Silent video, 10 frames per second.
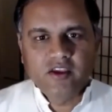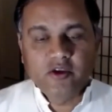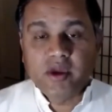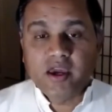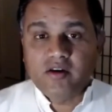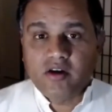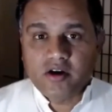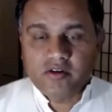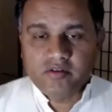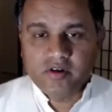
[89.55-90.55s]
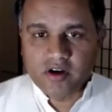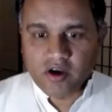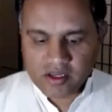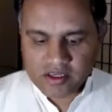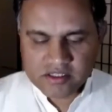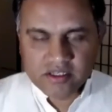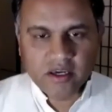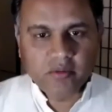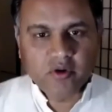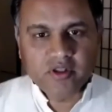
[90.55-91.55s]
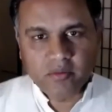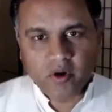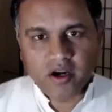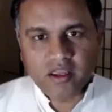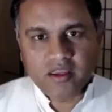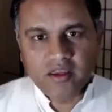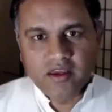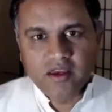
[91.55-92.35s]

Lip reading: You may have a lot of knowledge about the body